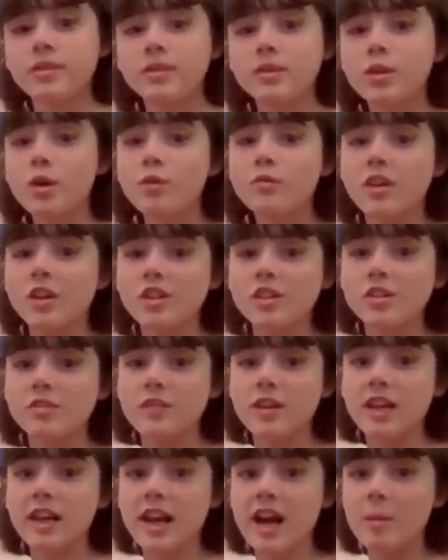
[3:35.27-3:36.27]
Not much
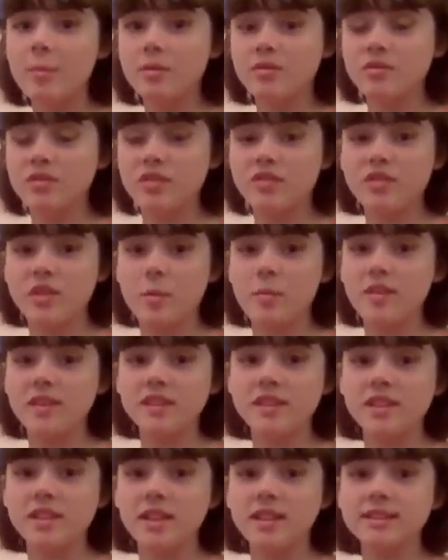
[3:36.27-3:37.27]
really happened for film in the
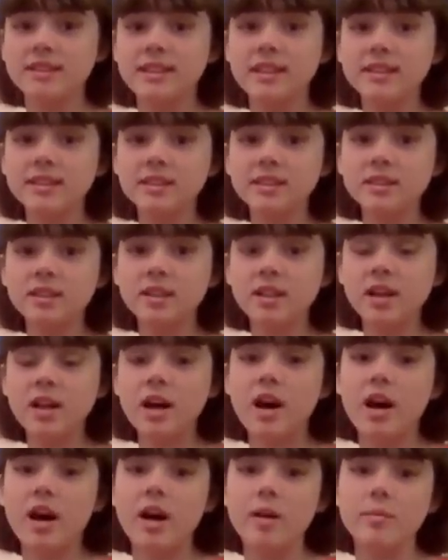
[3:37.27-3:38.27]
60s.
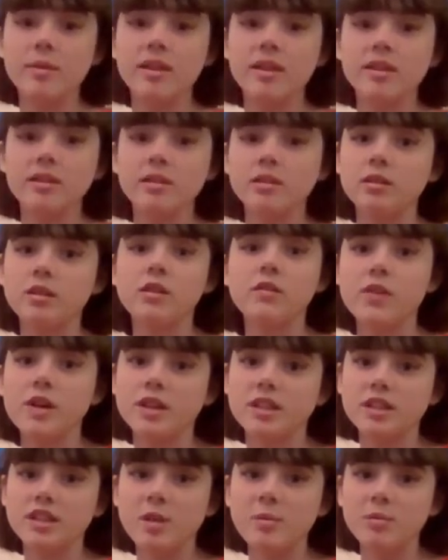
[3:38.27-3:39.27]
I mean, the
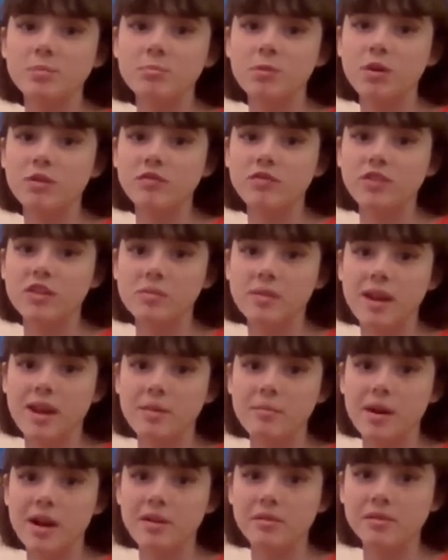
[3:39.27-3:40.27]
first James Bond film
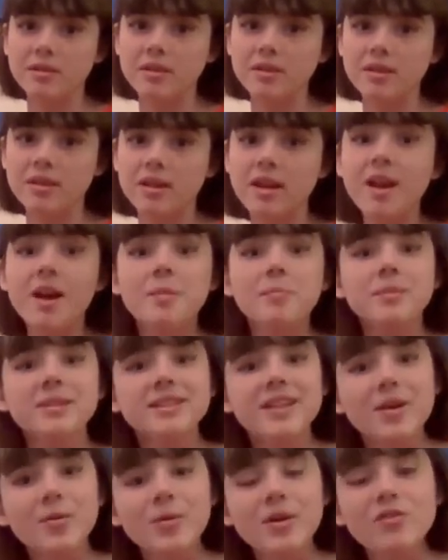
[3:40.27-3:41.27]
came out. But
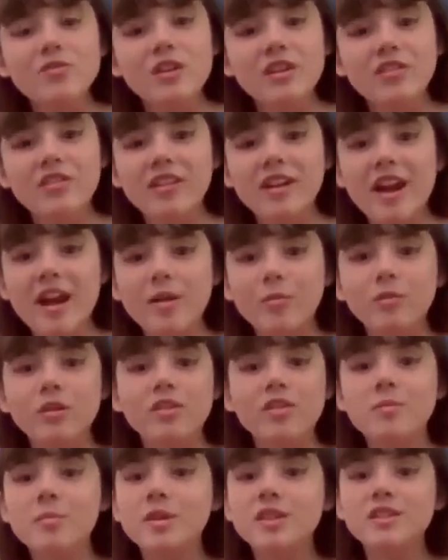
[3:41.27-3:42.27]
I will recreate one
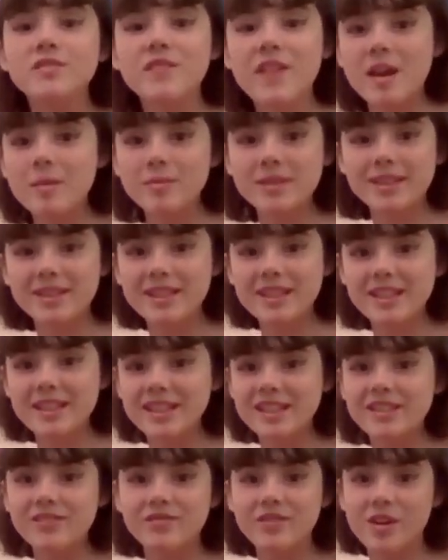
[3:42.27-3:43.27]
of the most famous
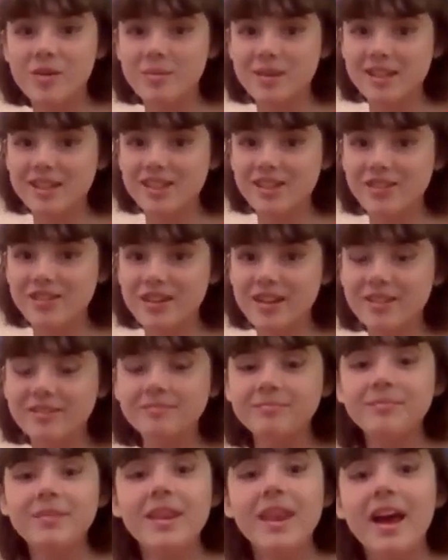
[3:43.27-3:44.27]
scenes in film history.
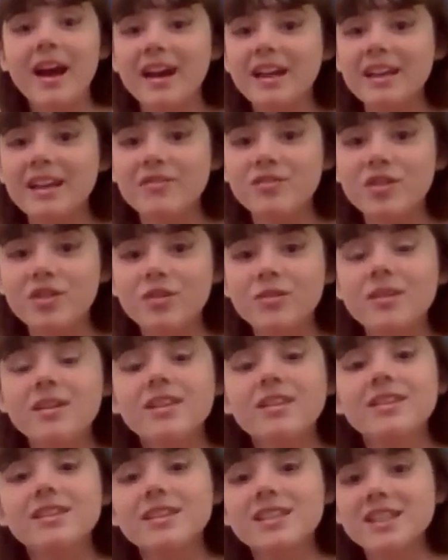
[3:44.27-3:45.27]
I give you
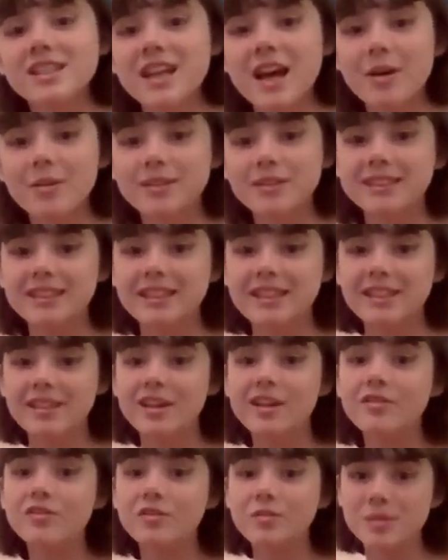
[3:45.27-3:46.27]
the shower scene
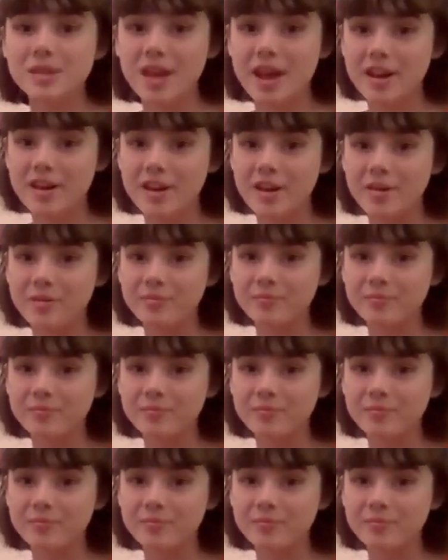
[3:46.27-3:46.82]
from Psycho.